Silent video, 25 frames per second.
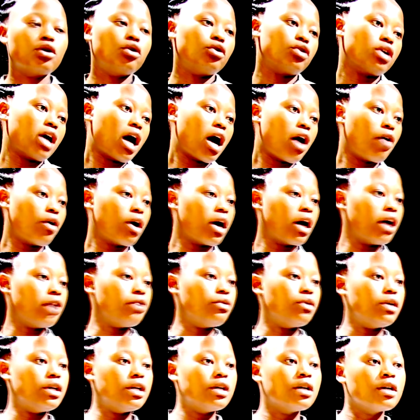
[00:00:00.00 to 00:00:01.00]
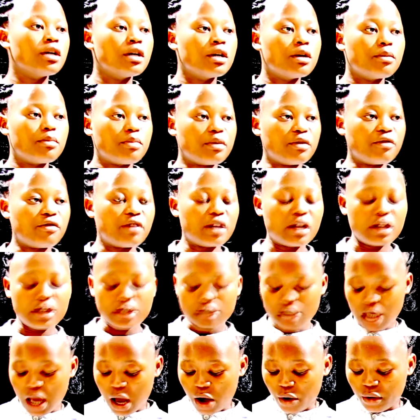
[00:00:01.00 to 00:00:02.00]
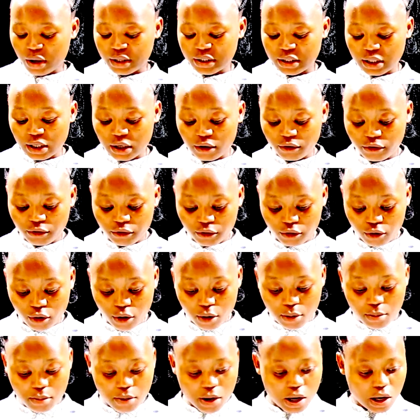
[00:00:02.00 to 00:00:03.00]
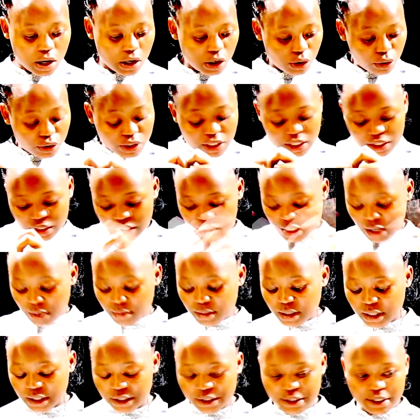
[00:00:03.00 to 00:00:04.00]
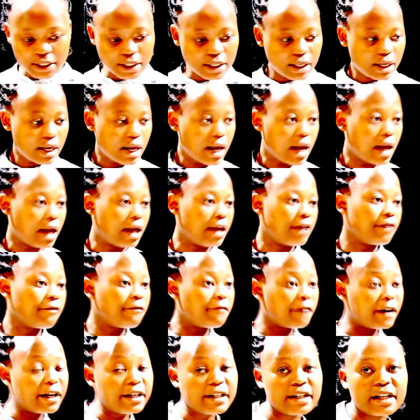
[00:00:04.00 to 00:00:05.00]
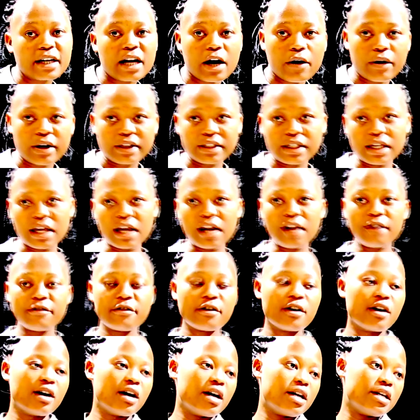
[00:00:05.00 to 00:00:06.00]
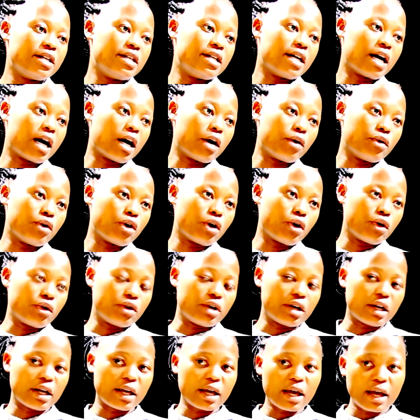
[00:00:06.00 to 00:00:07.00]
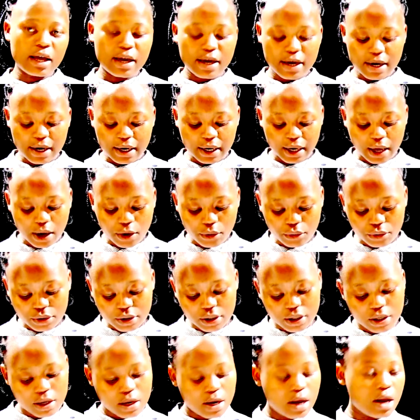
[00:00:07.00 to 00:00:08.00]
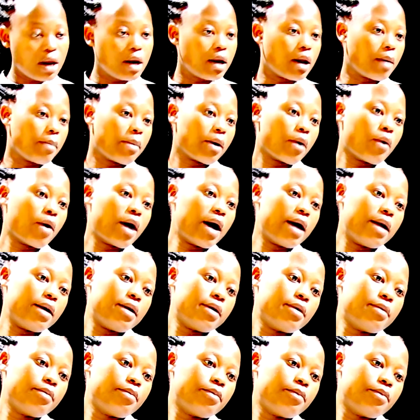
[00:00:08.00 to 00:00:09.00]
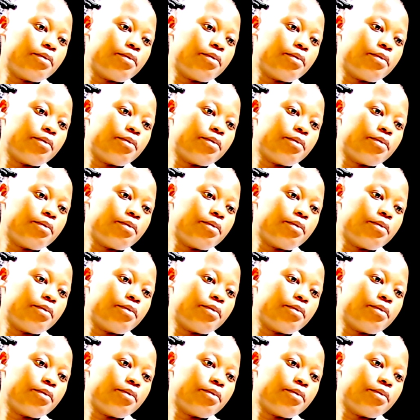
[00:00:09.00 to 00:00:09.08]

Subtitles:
or how can we prevent ourselves from losing stability and finding ourselves down on the ground? Number one,